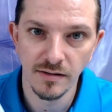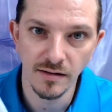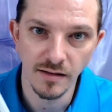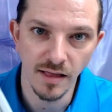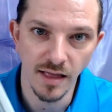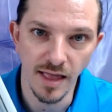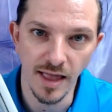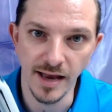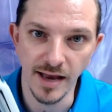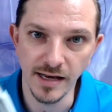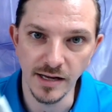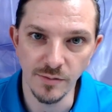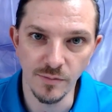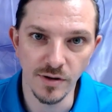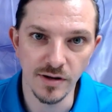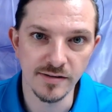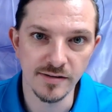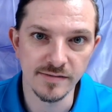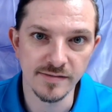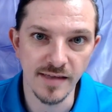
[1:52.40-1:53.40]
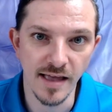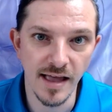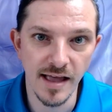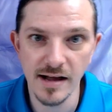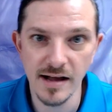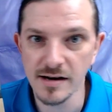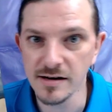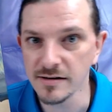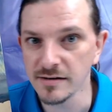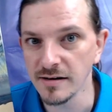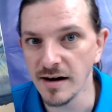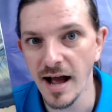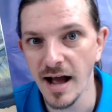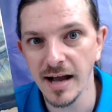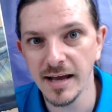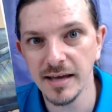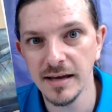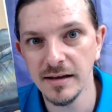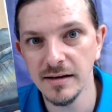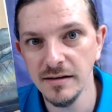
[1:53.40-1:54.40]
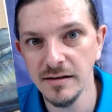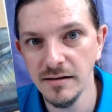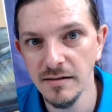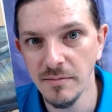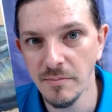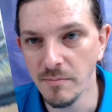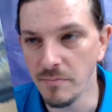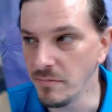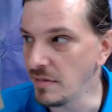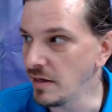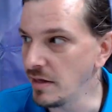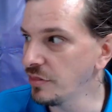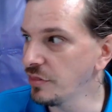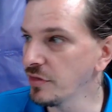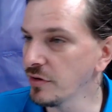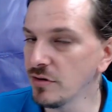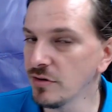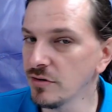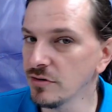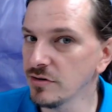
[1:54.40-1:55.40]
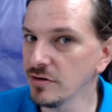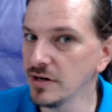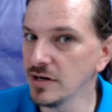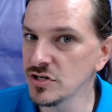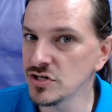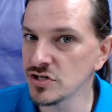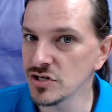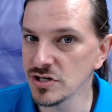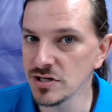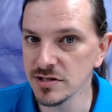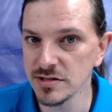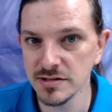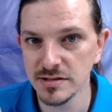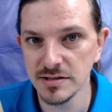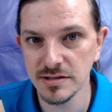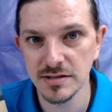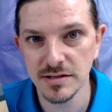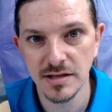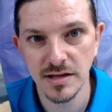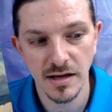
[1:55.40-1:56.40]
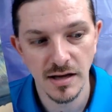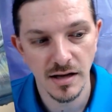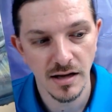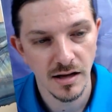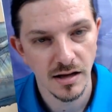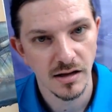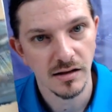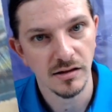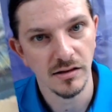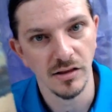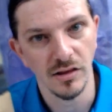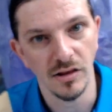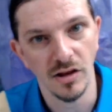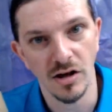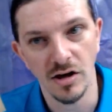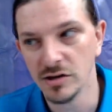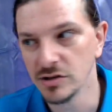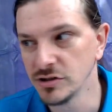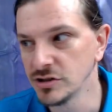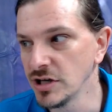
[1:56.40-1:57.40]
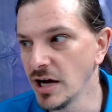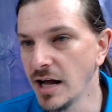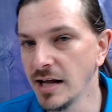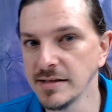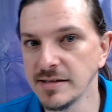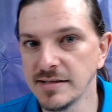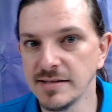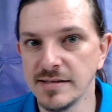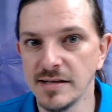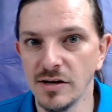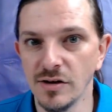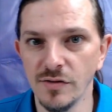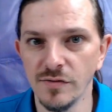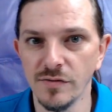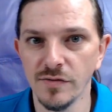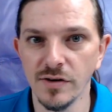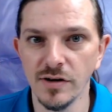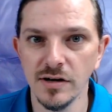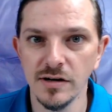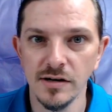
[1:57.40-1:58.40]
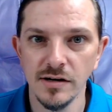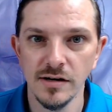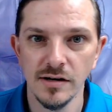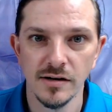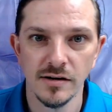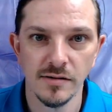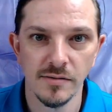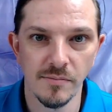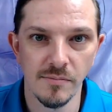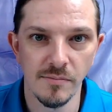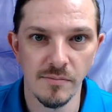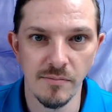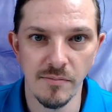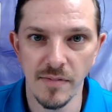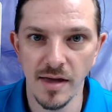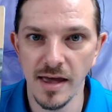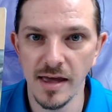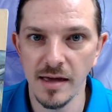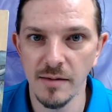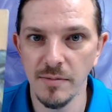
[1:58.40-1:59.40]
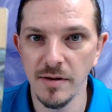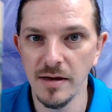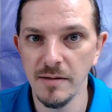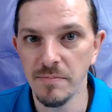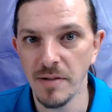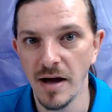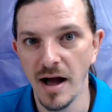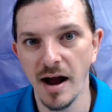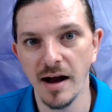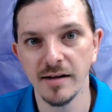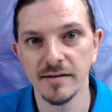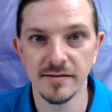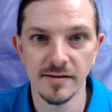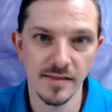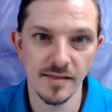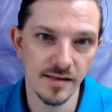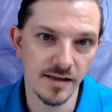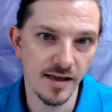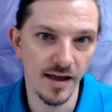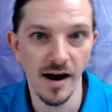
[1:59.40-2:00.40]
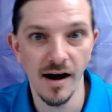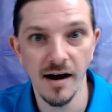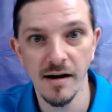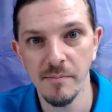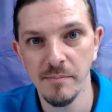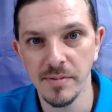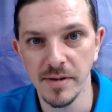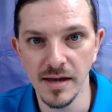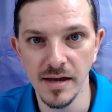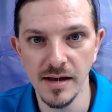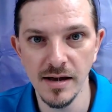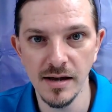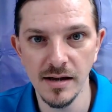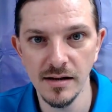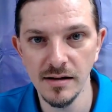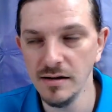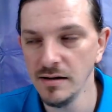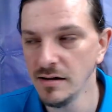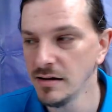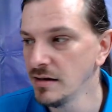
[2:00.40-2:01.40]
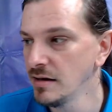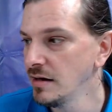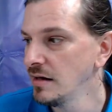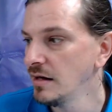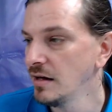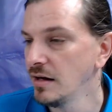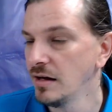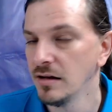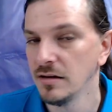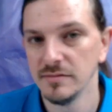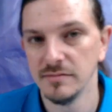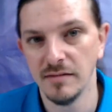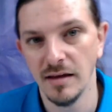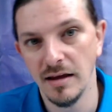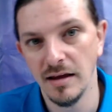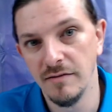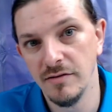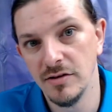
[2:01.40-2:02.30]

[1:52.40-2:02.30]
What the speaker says: Anyone say Kraken? Mythical creatures? Long John Silver? Maybe Pirates of the Caribbean? Davy